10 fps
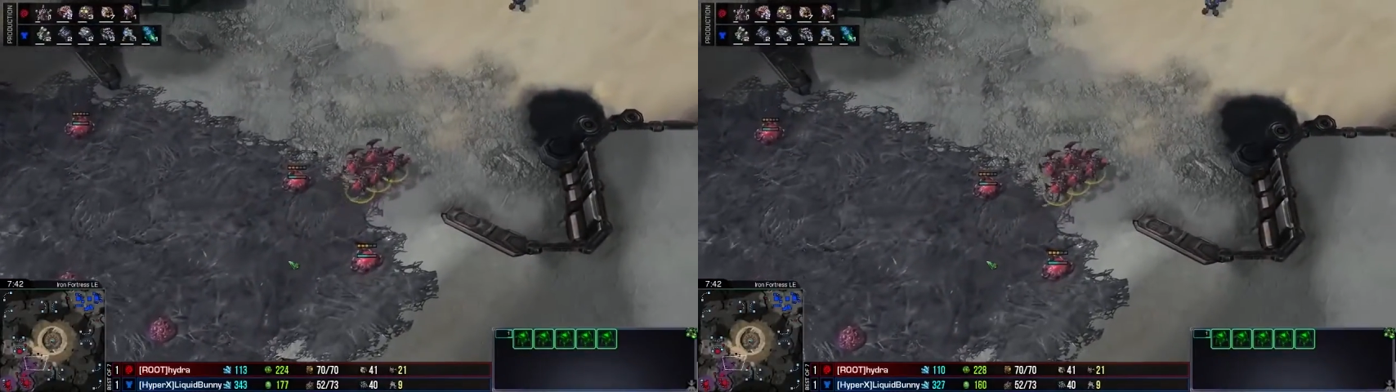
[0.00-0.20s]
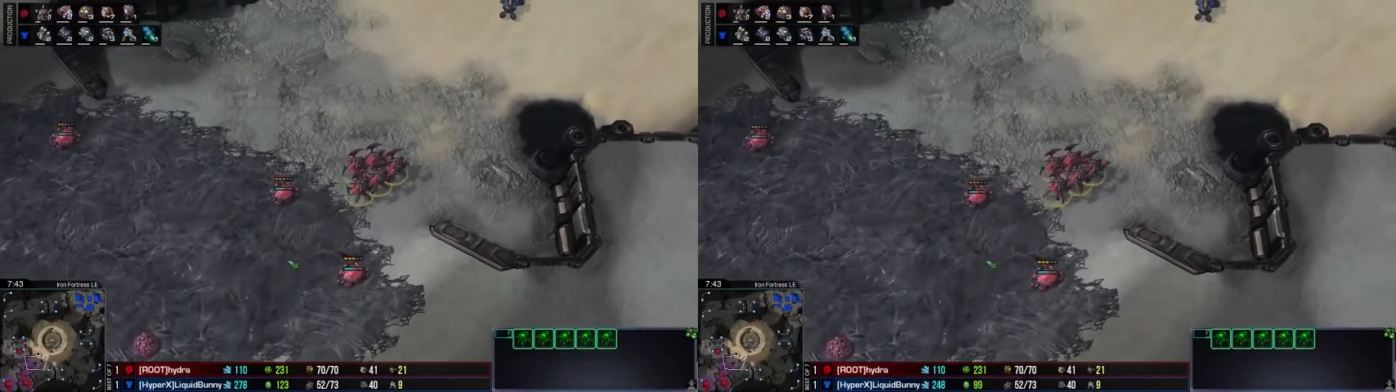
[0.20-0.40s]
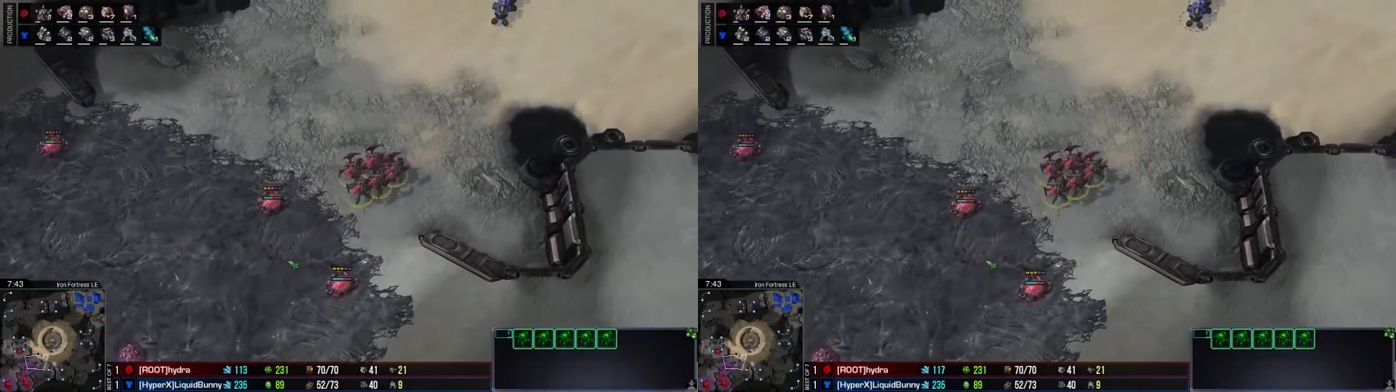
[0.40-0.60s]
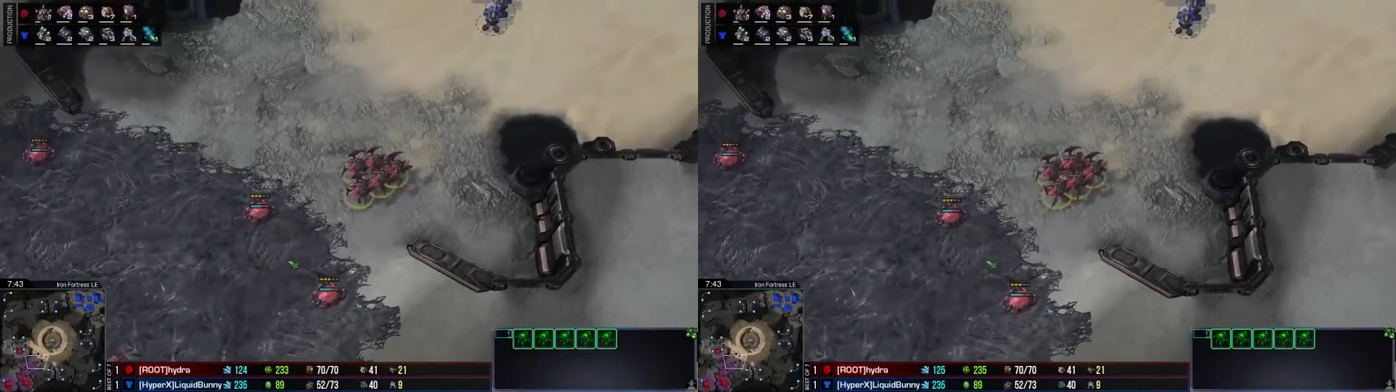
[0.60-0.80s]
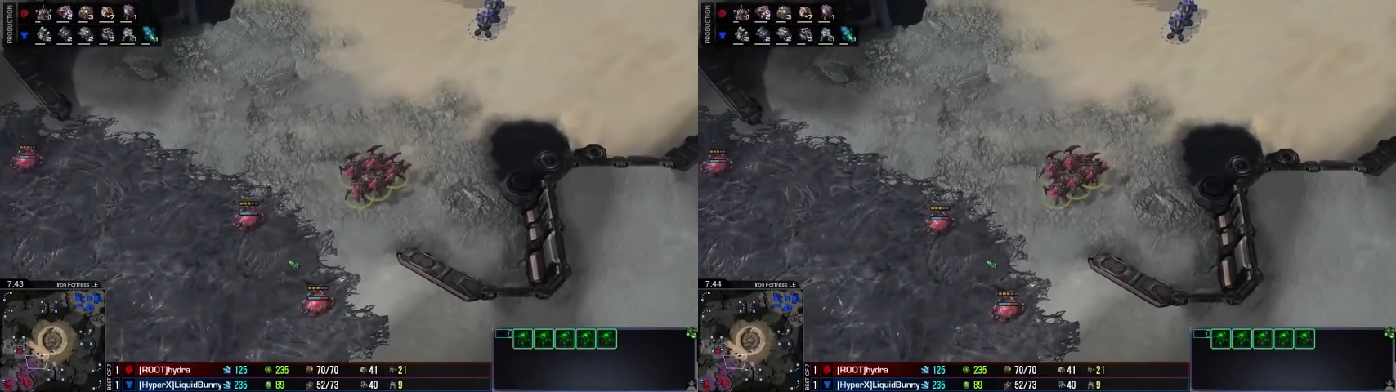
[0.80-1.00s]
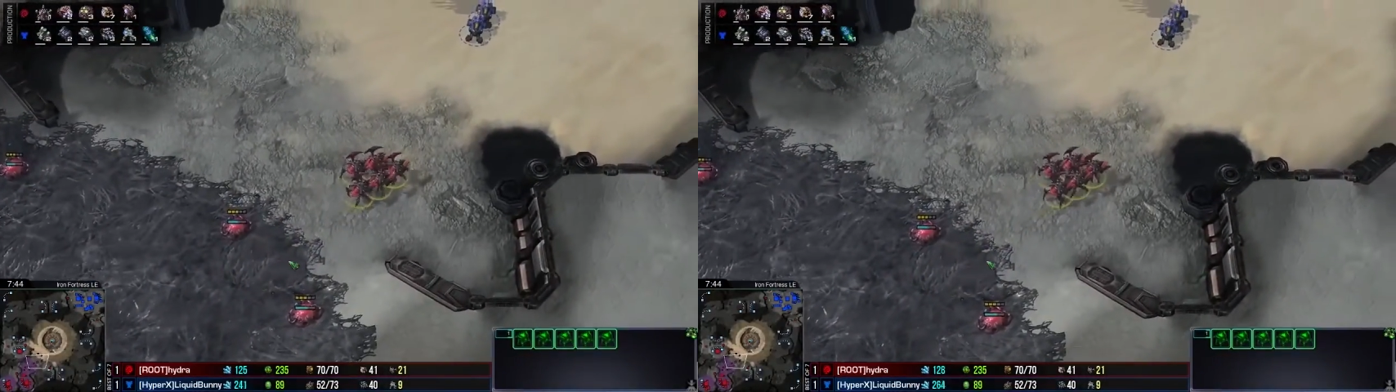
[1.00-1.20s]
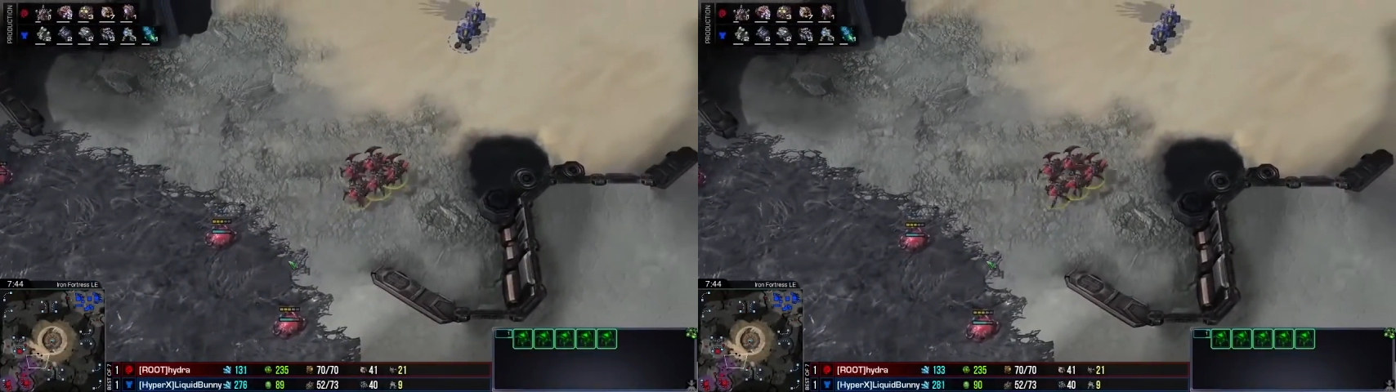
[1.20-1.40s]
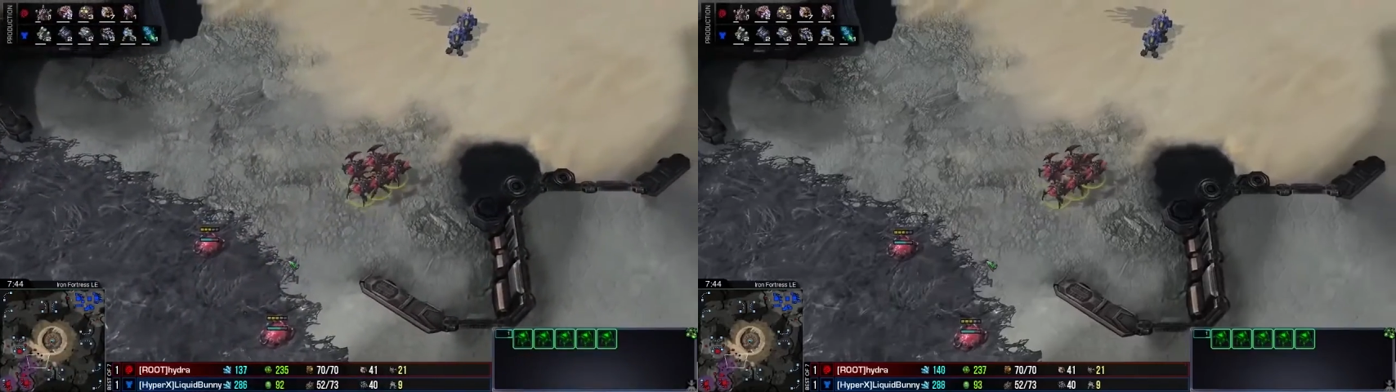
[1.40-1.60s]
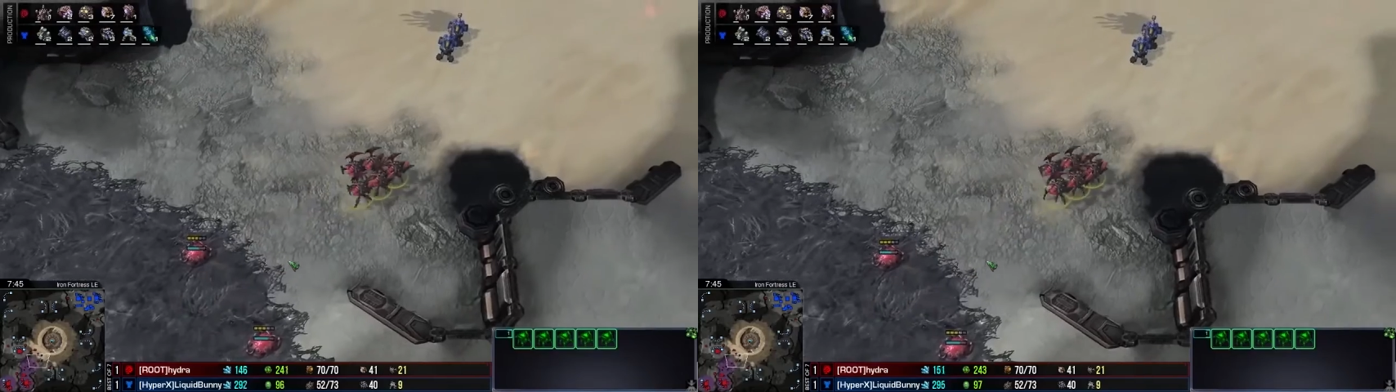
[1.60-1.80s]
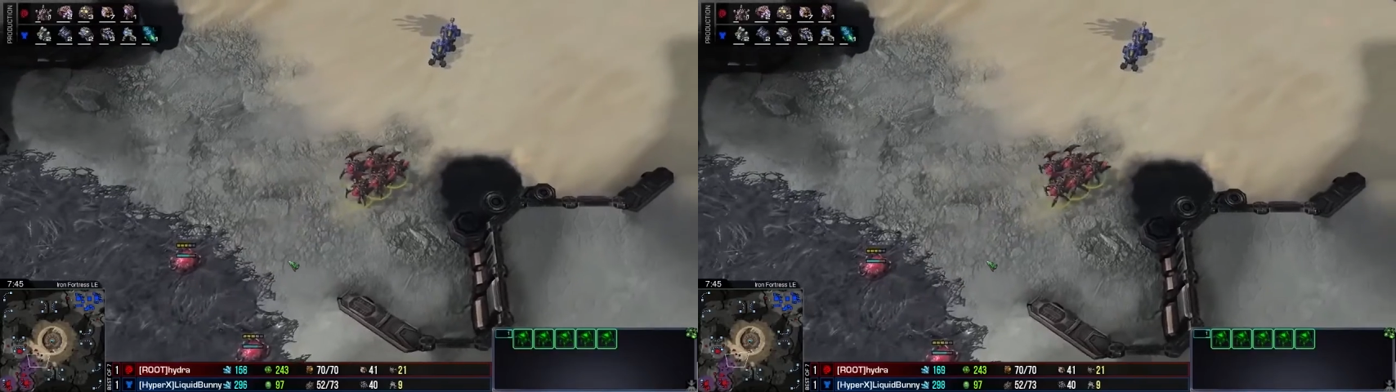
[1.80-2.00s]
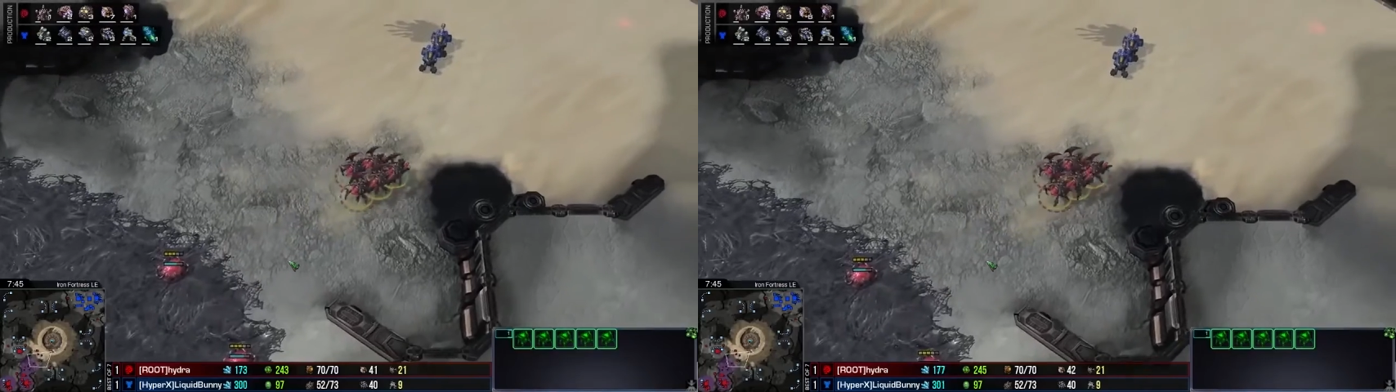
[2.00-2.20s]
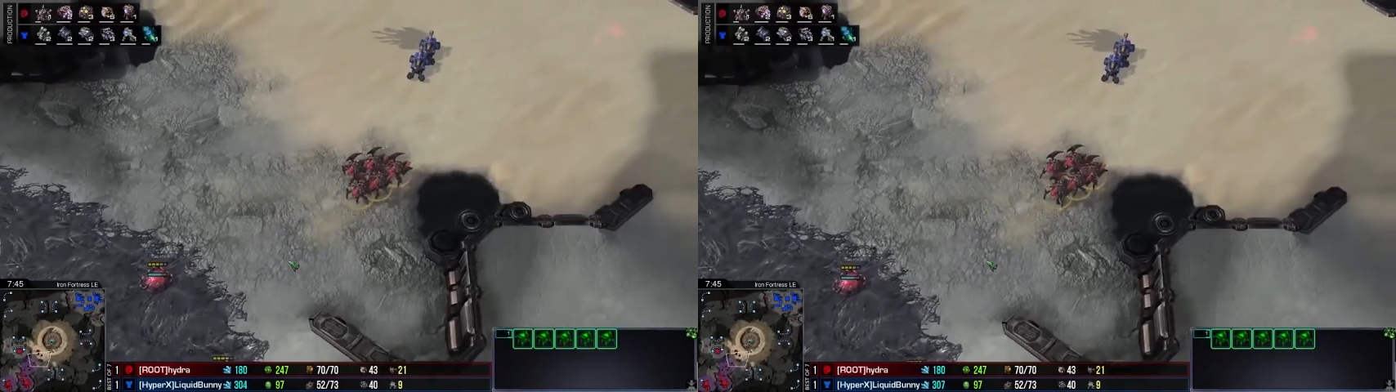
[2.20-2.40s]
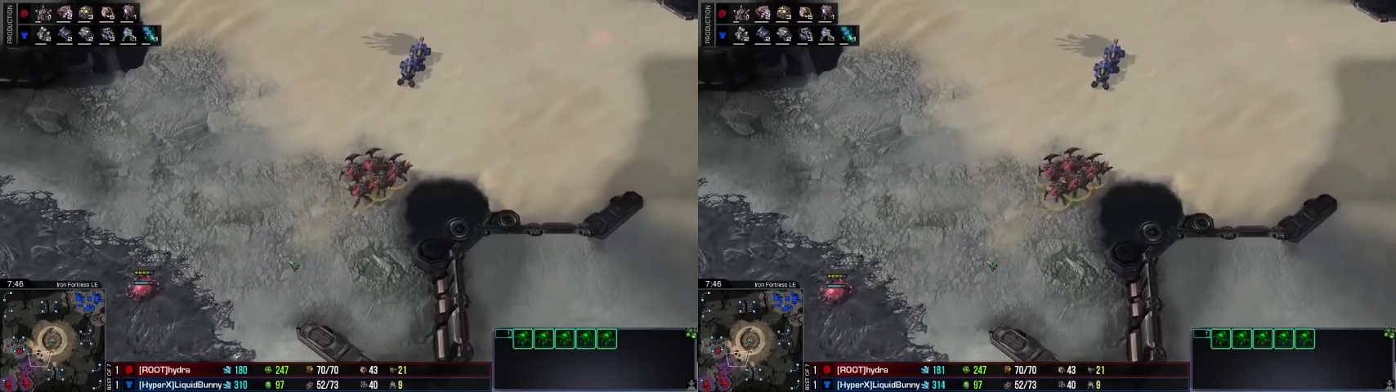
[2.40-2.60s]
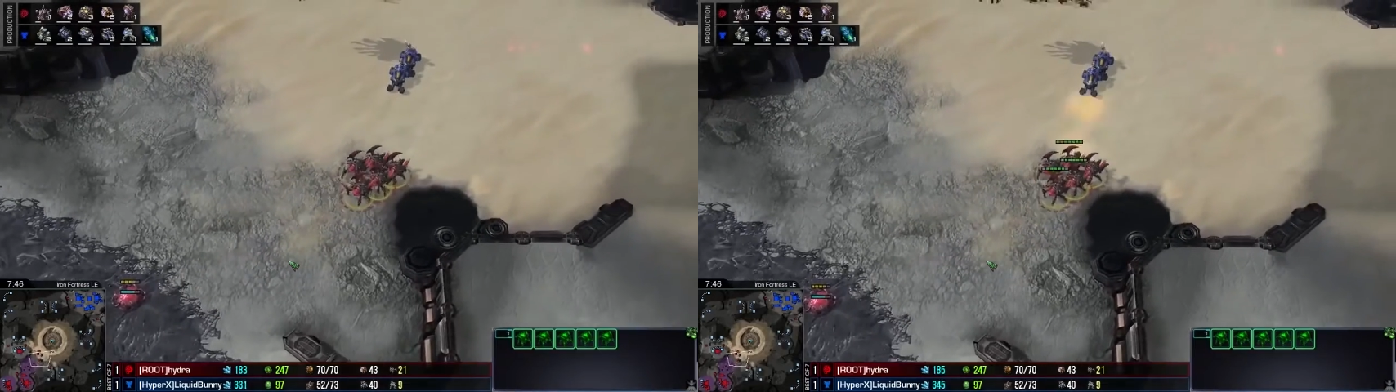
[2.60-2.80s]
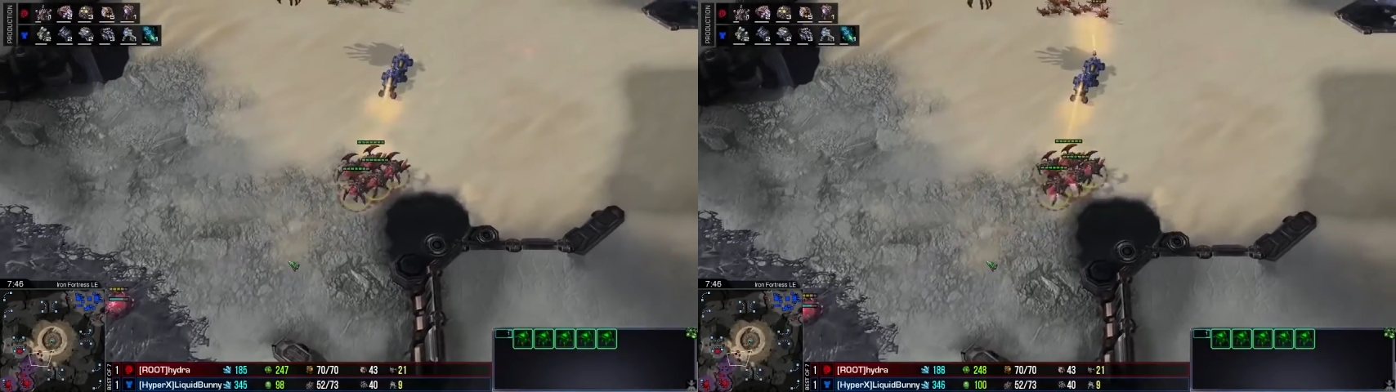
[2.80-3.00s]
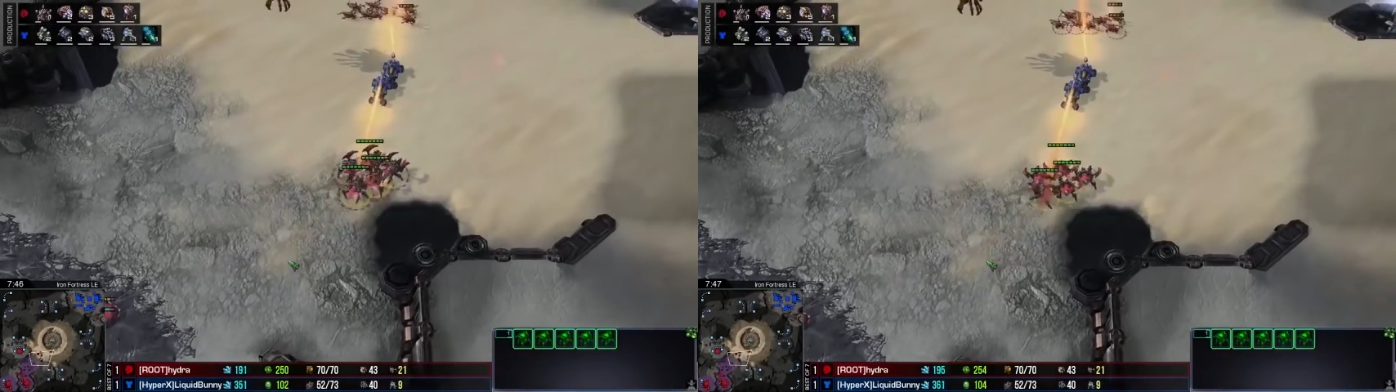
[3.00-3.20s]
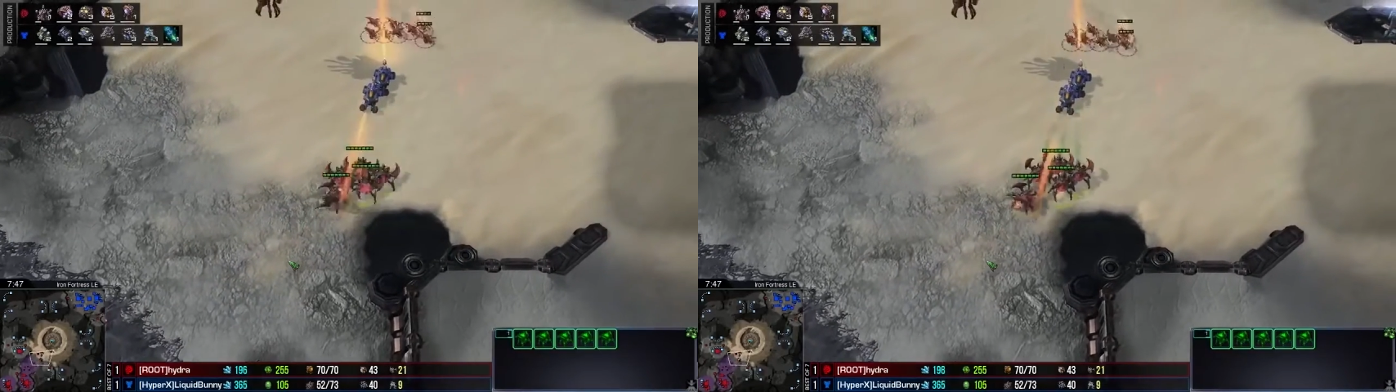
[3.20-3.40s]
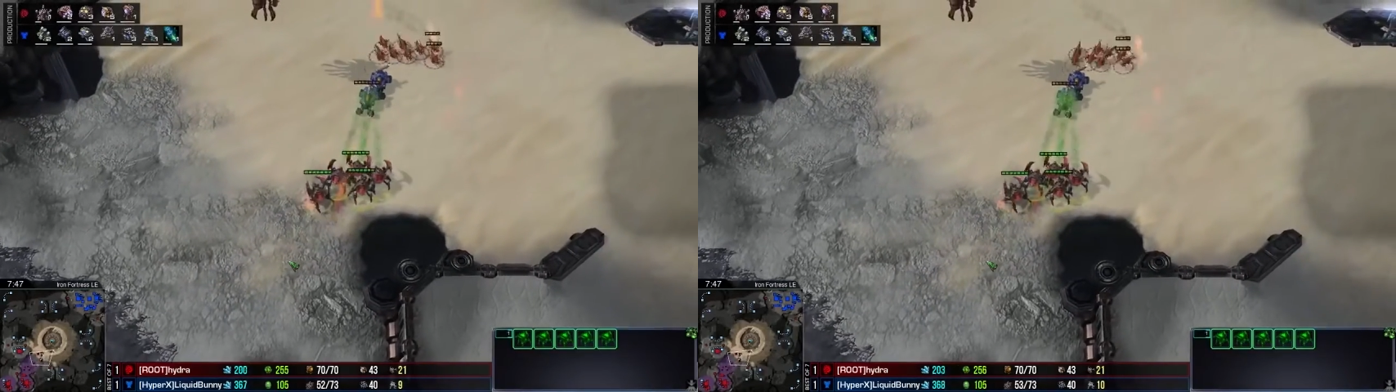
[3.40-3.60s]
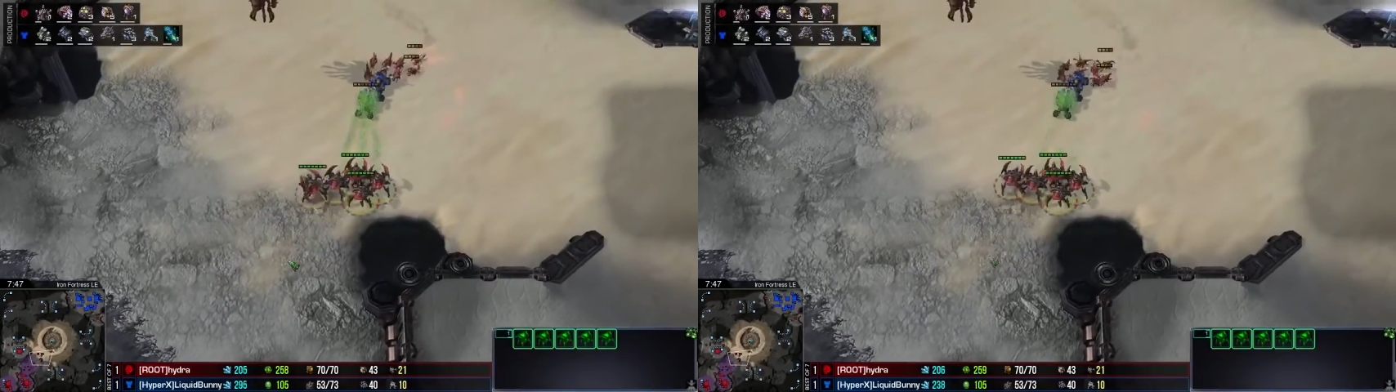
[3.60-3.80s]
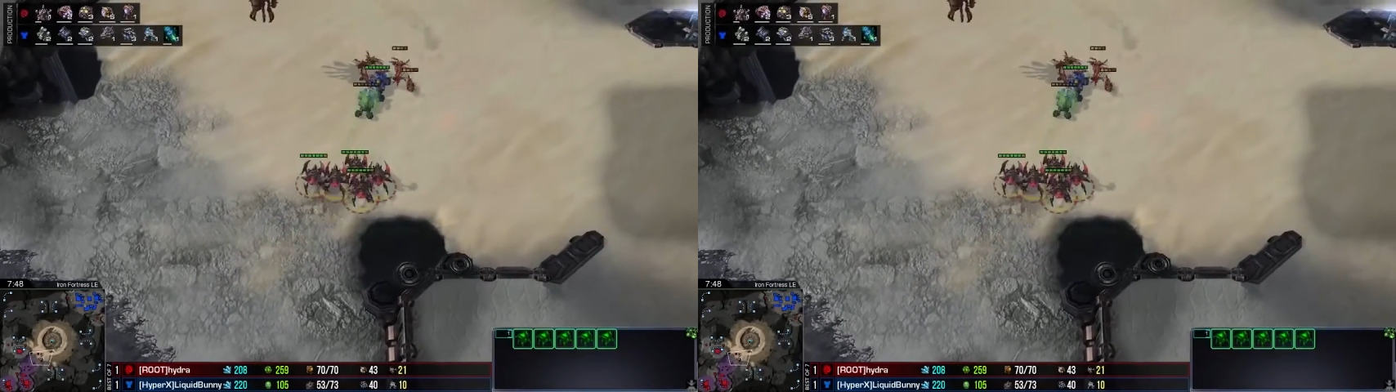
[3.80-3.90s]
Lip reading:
No face is visible, so there are no lips to read.